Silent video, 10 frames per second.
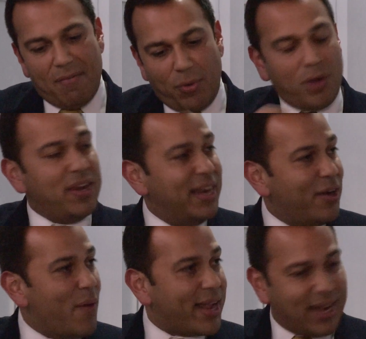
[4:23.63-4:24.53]
Every word that he
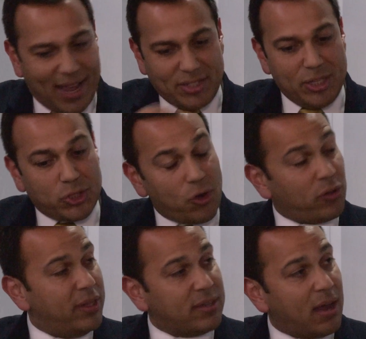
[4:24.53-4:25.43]
didn't recognize, he'd
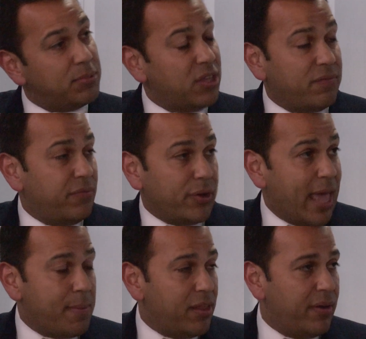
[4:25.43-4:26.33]
circle and taught himself
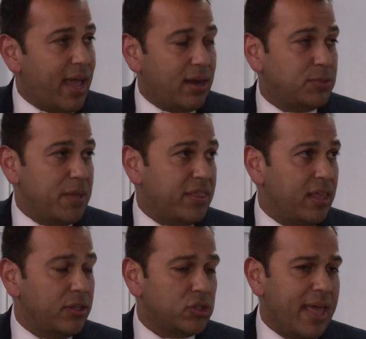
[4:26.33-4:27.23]
vocabulary and how to speak the
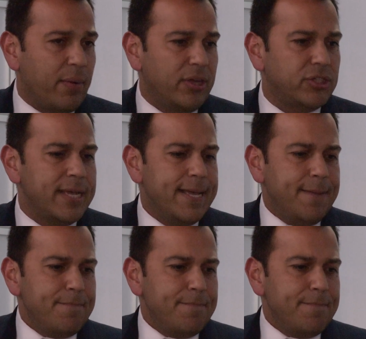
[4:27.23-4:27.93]
English language.